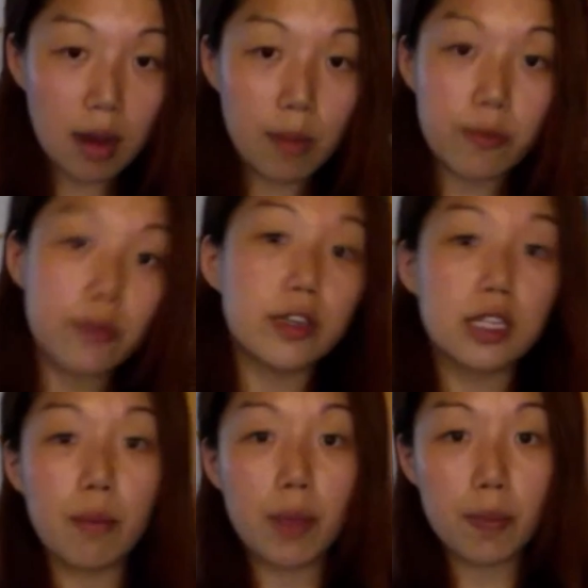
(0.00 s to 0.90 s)
For some
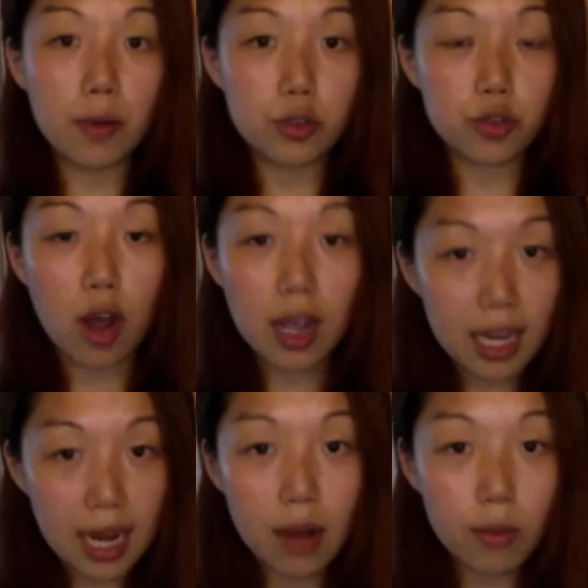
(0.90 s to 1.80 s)
people, drawing it
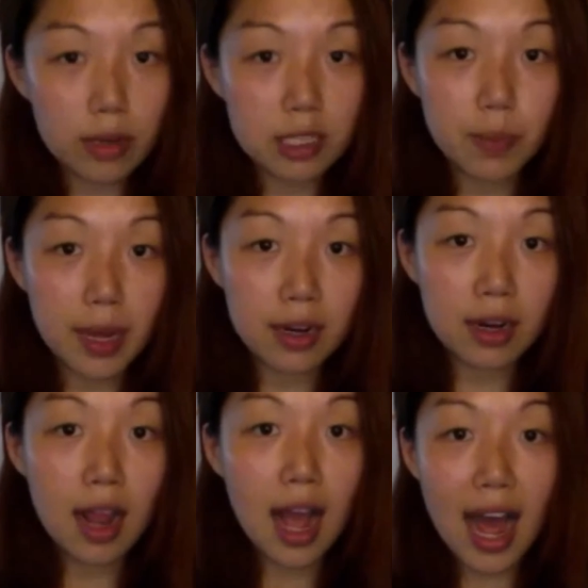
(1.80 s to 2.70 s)
out works better.
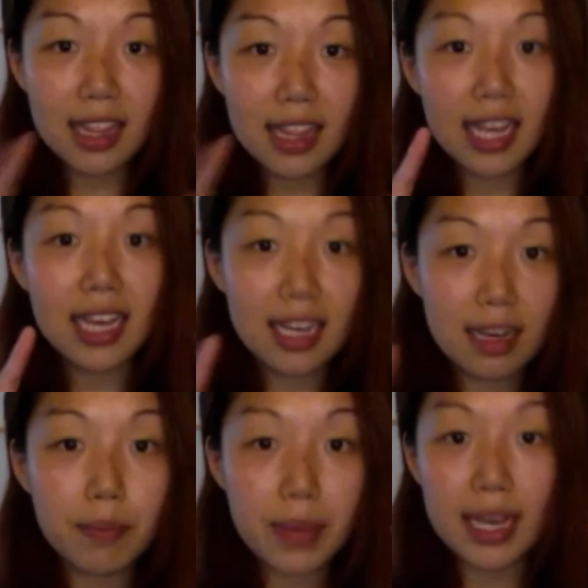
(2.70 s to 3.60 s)
I like
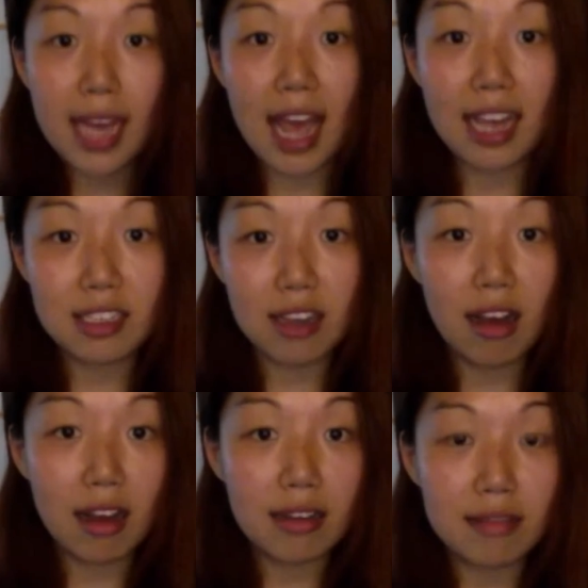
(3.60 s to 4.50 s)
being hands-on.